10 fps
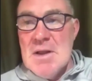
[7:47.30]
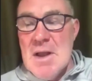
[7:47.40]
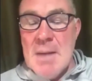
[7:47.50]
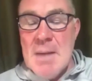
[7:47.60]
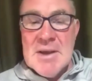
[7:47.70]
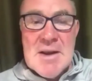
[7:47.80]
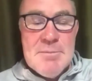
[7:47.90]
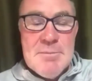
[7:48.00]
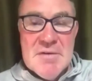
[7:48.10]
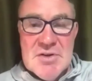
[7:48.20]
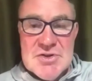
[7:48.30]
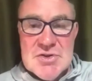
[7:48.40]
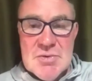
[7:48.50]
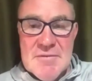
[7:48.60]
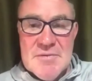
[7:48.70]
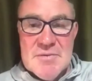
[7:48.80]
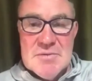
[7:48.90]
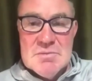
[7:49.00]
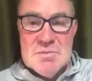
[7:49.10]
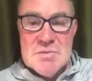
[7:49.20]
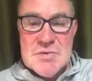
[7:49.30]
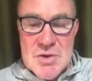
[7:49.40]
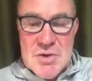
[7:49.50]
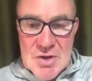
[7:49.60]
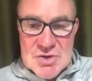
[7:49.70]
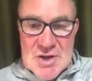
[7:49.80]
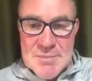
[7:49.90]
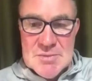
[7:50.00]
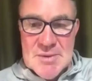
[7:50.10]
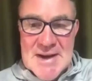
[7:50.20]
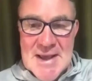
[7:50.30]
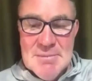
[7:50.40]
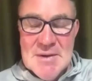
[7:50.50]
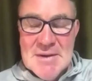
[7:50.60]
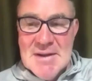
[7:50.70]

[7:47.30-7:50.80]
I mean, I'm privileged to have 3 Welsh caps to my name.